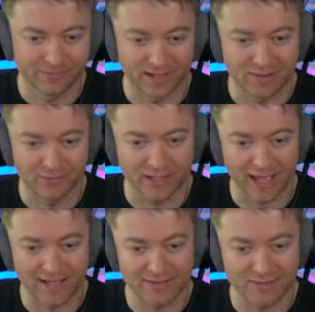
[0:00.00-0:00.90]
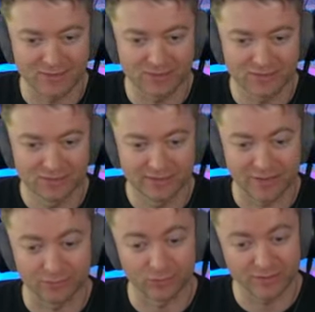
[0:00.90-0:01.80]
Now we castle. Now
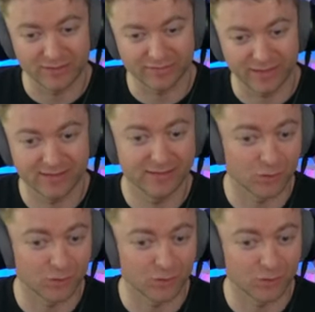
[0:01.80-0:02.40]
the rook's defended.